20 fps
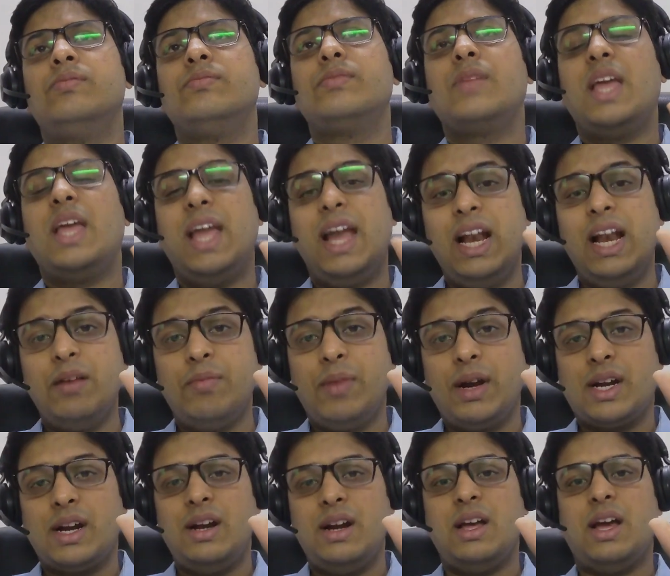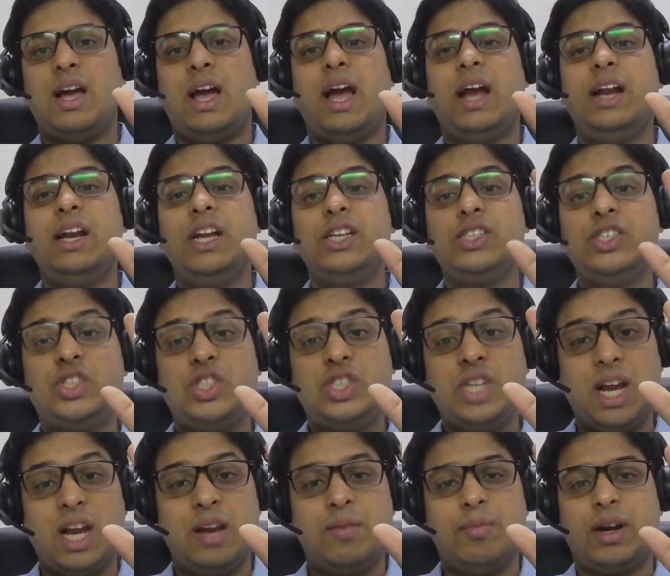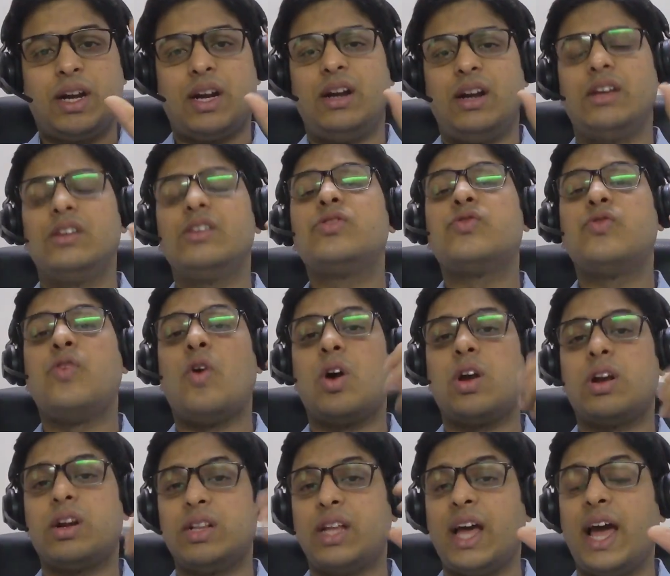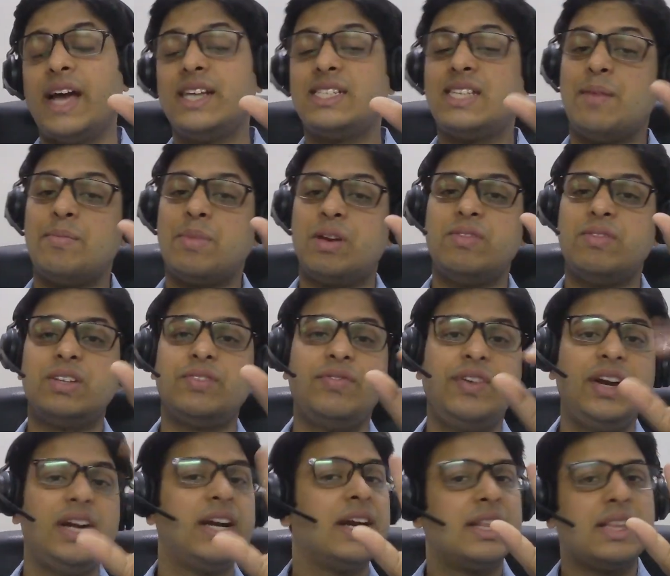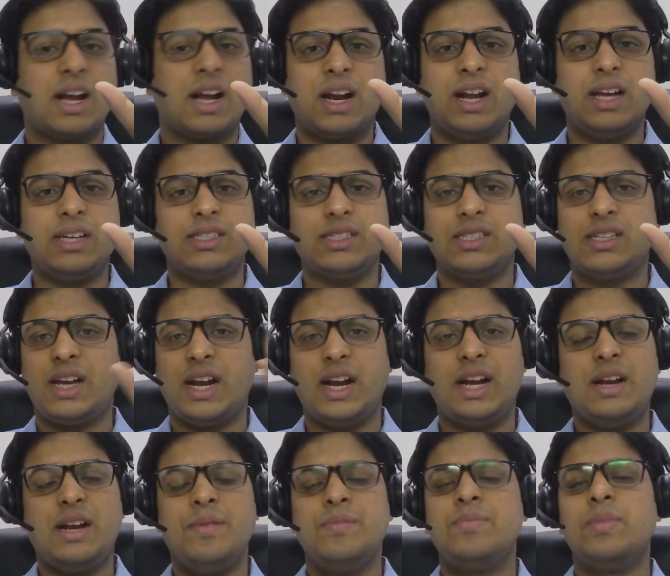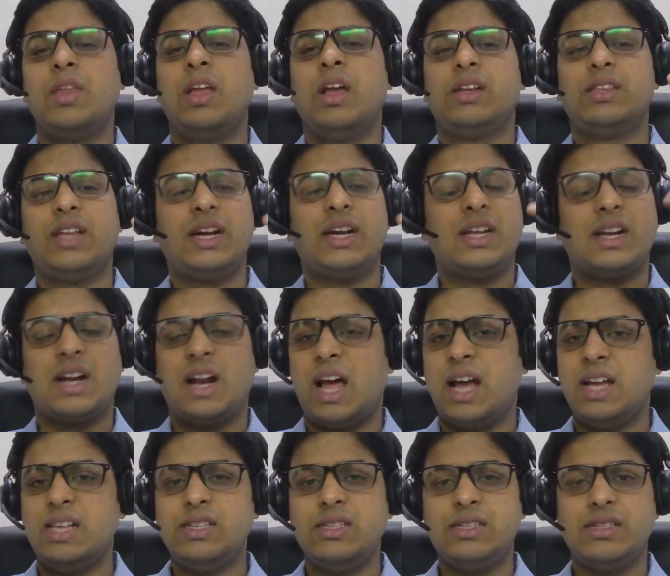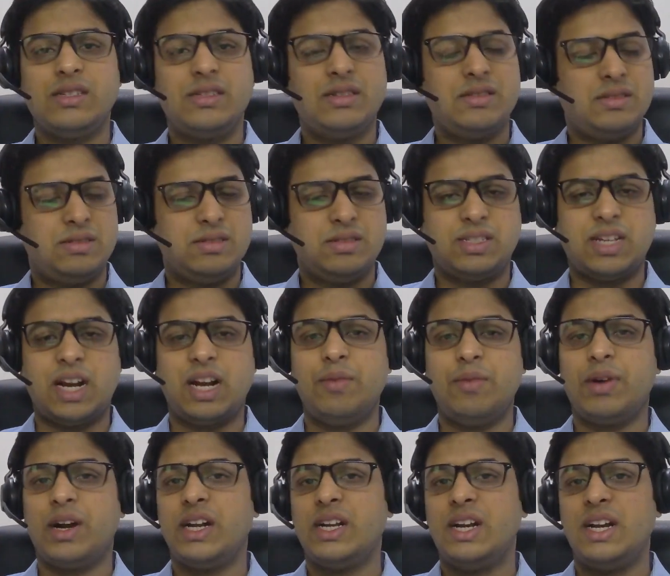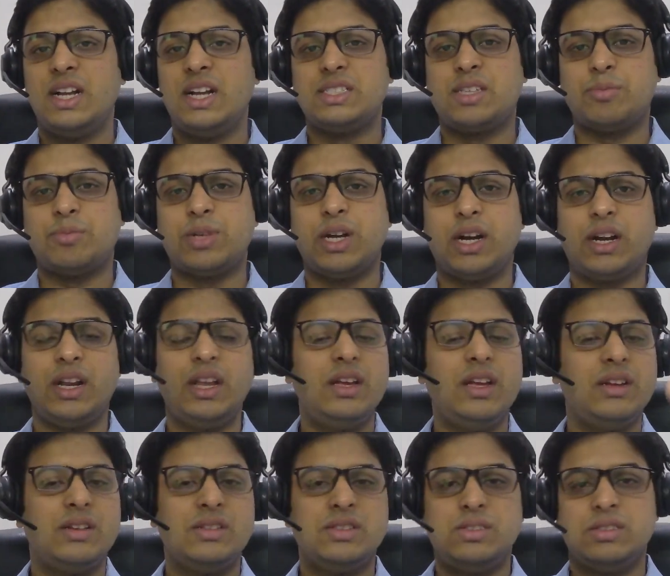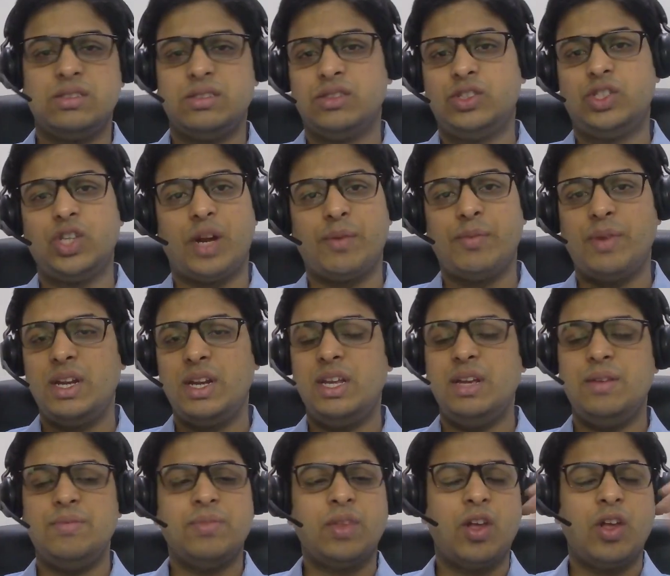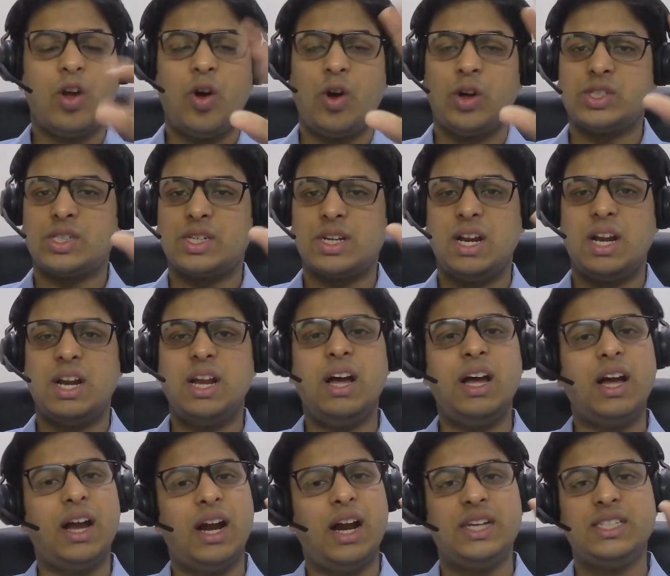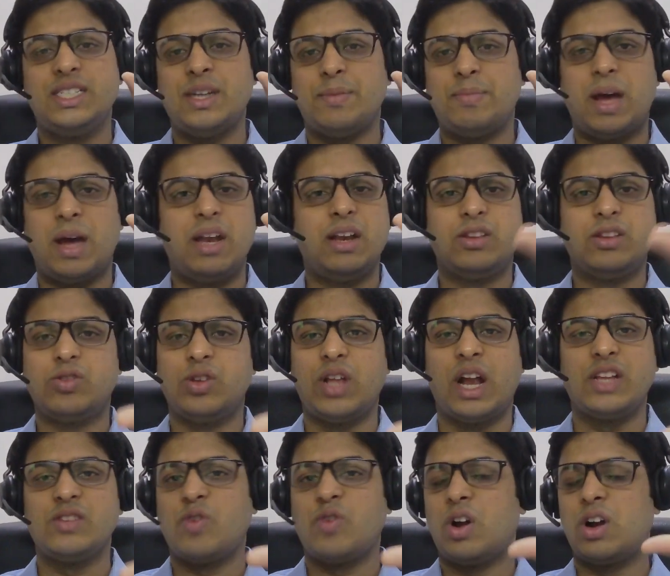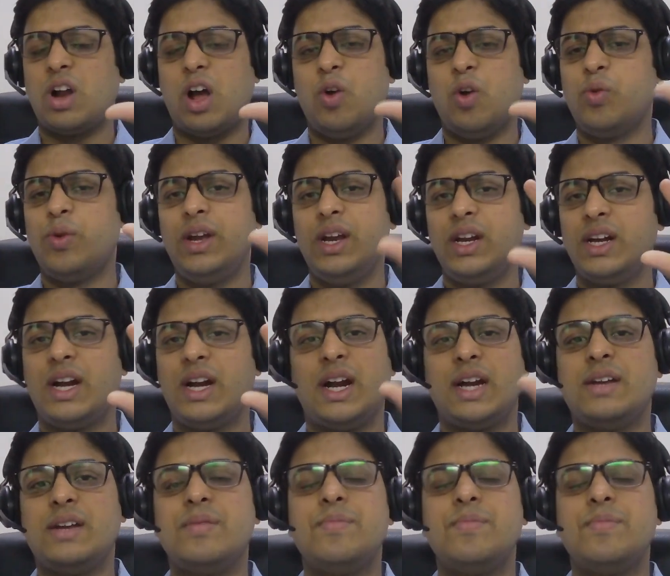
A Limited, and J Limited for the example which we did in the class, correct? That is Reliance, Z Limited, Indian subsidiary, Germany, Australia, and Japan. So that is how we did it.